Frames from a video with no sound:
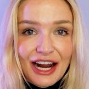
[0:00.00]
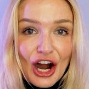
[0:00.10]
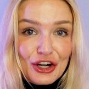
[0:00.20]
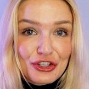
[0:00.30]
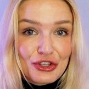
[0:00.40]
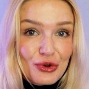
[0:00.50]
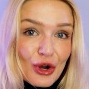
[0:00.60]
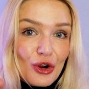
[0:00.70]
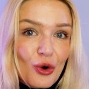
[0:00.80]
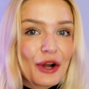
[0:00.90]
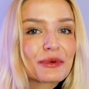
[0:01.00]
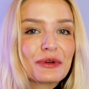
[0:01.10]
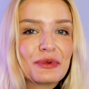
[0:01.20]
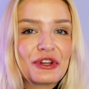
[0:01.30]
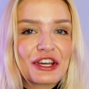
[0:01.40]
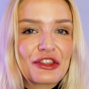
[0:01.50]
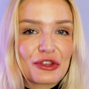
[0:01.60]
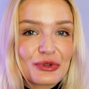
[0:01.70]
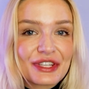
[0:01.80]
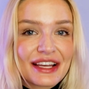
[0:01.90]
Are you a quantum computing
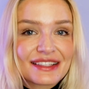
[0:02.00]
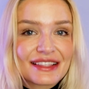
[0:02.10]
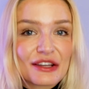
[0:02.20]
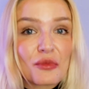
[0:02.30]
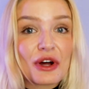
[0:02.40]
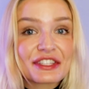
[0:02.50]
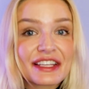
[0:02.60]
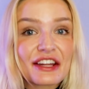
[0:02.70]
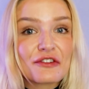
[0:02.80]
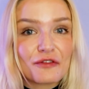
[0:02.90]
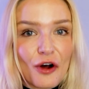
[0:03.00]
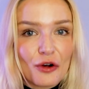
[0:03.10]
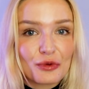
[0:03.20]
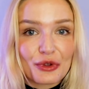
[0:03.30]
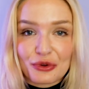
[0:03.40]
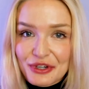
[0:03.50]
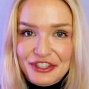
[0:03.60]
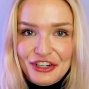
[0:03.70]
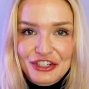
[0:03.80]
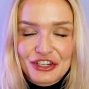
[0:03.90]
enthusiast that wants to get involved with
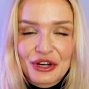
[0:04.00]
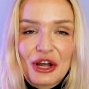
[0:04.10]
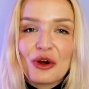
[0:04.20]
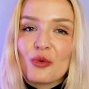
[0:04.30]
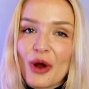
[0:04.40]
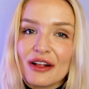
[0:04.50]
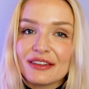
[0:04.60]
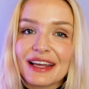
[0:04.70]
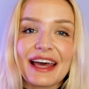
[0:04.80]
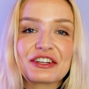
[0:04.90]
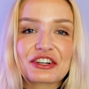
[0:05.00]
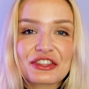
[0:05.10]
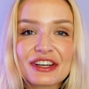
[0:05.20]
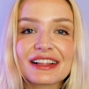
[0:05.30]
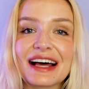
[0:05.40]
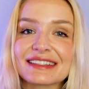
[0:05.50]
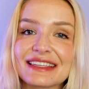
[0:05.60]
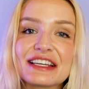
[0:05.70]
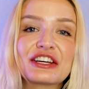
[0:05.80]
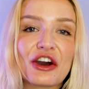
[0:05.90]
research? Well, enter the
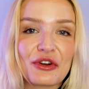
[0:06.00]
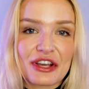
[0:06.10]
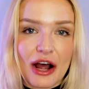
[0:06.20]
ClassiQ coding